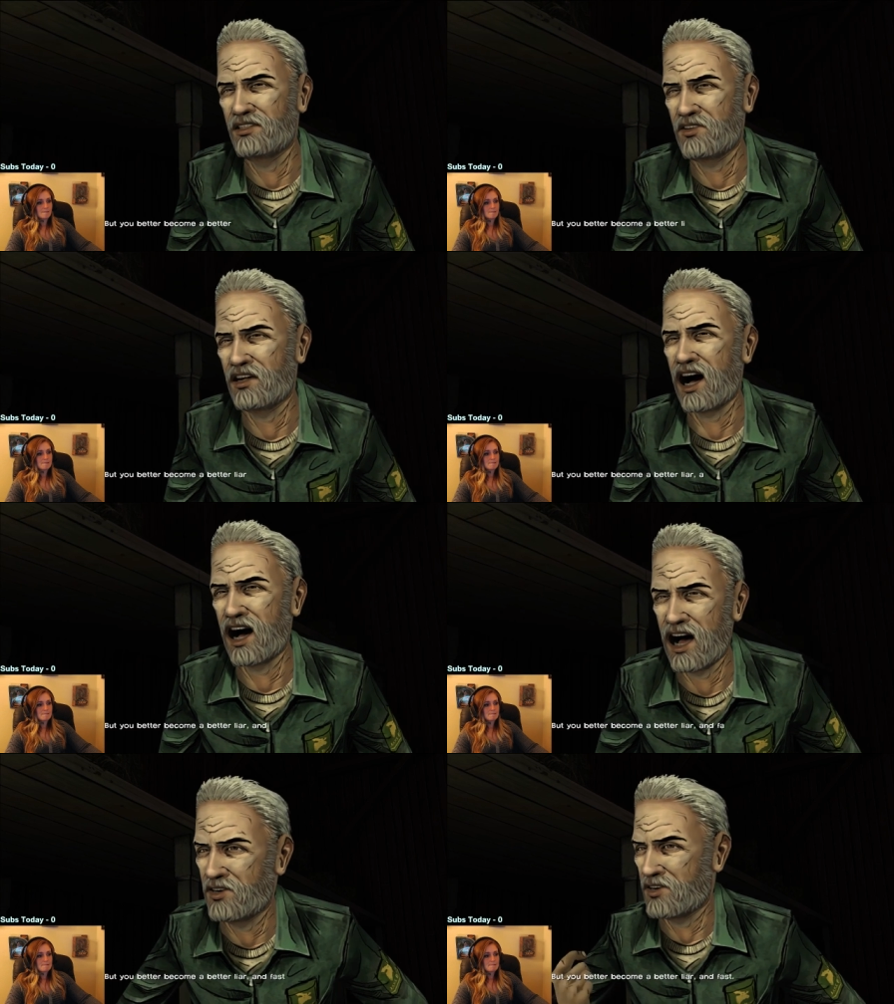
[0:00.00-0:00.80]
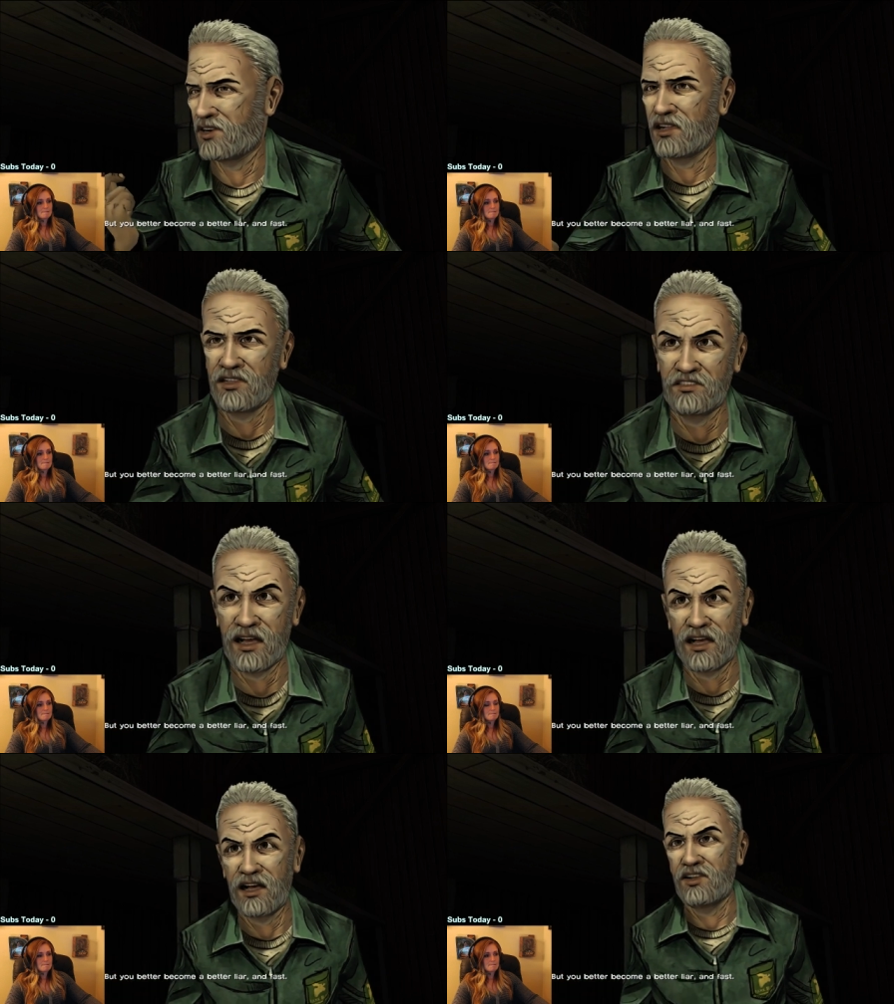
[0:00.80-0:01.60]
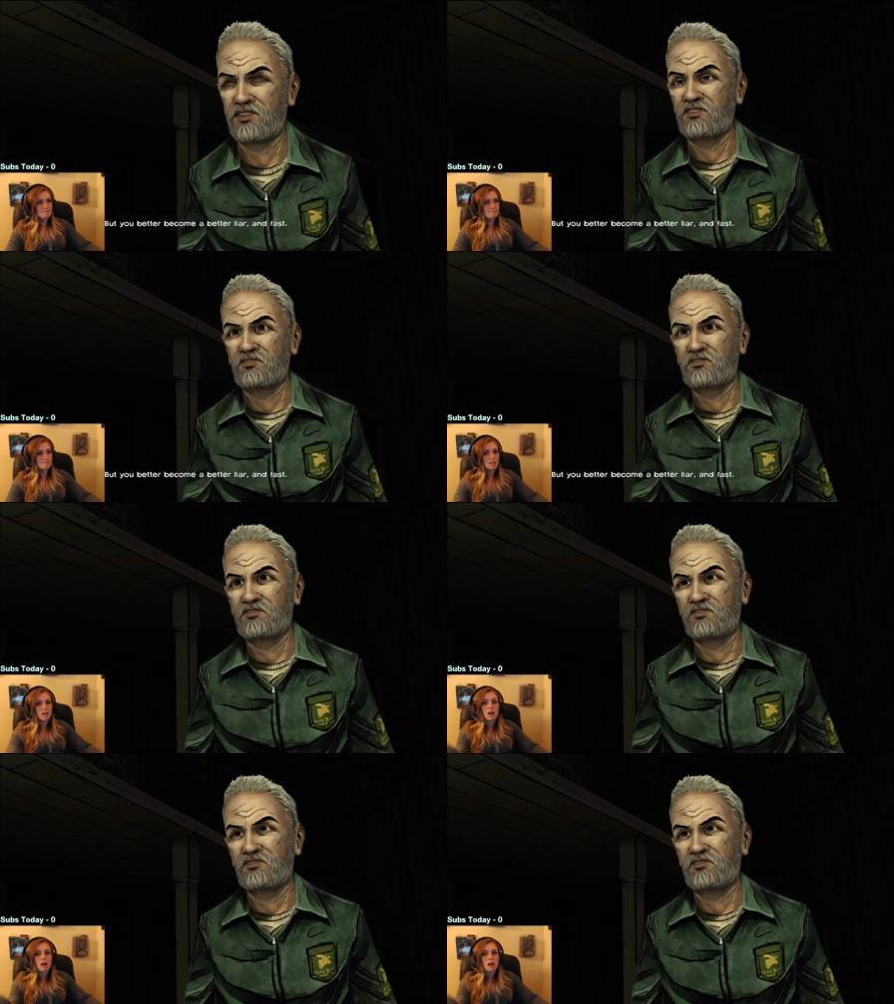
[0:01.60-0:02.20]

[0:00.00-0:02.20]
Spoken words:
a better liar, and fast.